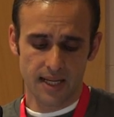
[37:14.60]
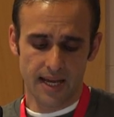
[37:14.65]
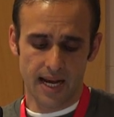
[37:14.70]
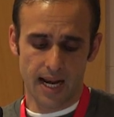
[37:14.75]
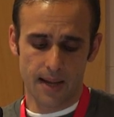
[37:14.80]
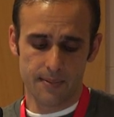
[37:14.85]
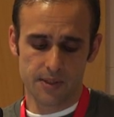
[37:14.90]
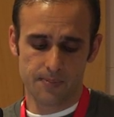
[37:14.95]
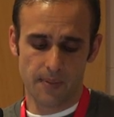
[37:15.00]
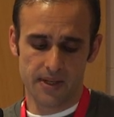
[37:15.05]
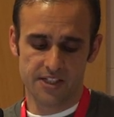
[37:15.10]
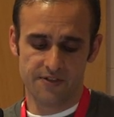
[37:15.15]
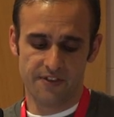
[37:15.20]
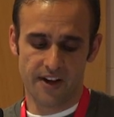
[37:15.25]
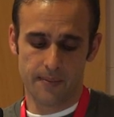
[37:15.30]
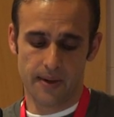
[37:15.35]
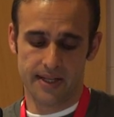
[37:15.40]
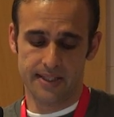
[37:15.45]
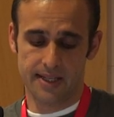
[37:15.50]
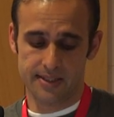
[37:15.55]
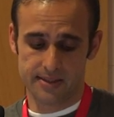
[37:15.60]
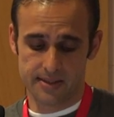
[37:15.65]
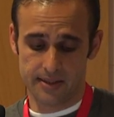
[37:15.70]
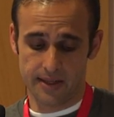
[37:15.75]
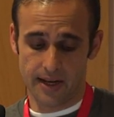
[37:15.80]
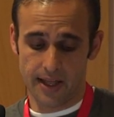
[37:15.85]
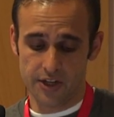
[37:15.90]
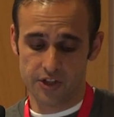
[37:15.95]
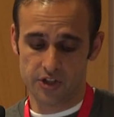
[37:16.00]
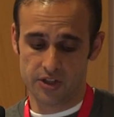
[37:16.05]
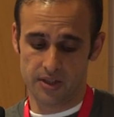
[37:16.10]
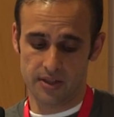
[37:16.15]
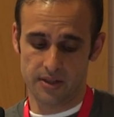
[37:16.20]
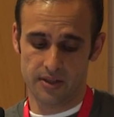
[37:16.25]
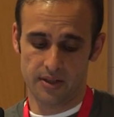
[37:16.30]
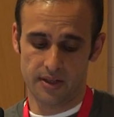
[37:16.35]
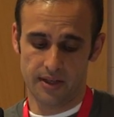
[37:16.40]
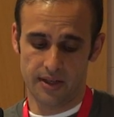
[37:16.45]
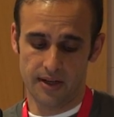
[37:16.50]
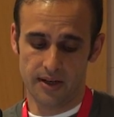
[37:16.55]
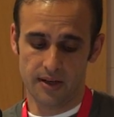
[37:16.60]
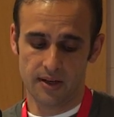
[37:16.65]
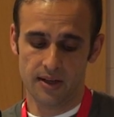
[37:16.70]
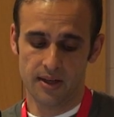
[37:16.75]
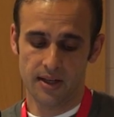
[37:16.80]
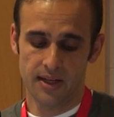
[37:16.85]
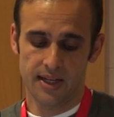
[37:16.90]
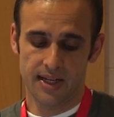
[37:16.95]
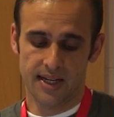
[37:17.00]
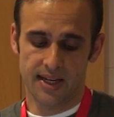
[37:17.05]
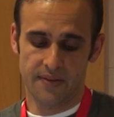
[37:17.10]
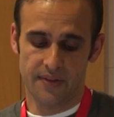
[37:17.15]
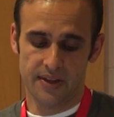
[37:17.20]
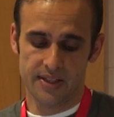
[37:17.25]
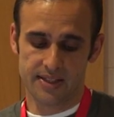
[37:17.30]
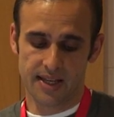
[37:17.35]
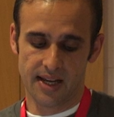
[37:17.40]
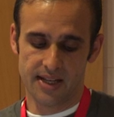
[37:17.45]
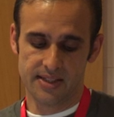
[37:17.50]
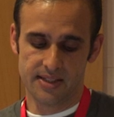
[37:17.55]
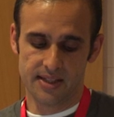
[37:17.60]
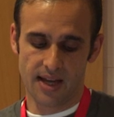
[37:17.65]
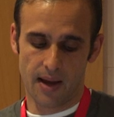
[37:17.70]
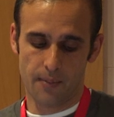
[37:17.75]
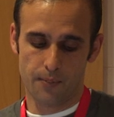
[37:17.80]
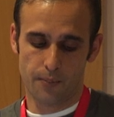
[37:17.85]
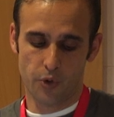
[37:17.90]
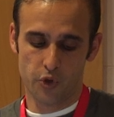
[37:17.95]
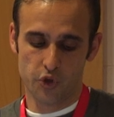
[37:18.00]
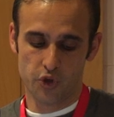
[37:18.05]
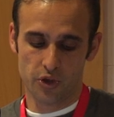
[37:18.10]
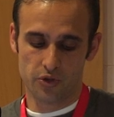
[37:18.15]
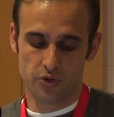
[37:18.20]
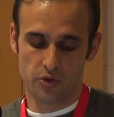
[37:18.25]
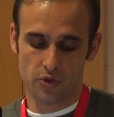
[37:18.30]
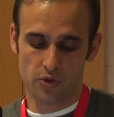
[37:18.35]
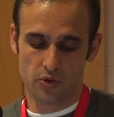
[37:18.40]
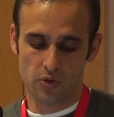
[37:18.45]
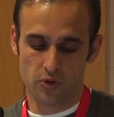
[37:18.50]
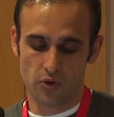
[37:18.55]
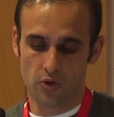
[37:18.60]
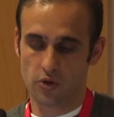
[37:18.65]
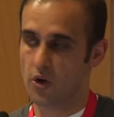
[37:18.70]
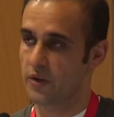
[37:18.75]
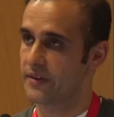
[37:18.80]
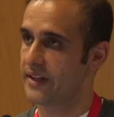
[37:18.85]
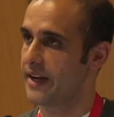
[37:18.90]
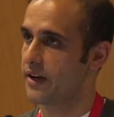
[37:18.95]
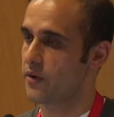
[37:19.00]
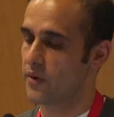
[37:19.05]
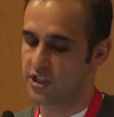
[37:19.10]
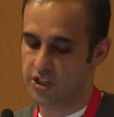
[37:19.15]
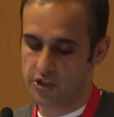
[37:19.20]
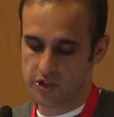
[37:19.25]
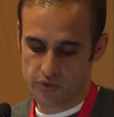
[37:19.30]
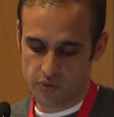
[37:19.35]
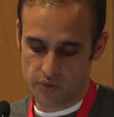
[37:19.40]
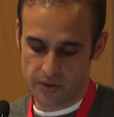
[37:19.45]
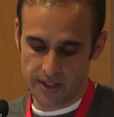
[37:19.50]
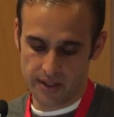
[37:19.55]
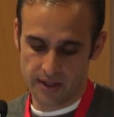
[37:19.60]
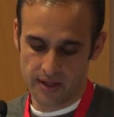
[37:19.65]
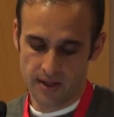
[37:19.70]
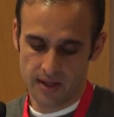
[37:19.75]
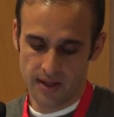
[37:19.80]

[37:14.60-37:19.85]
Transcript: and I'm specifying my destination here. In this case, I'm pushing to Google Container Registry.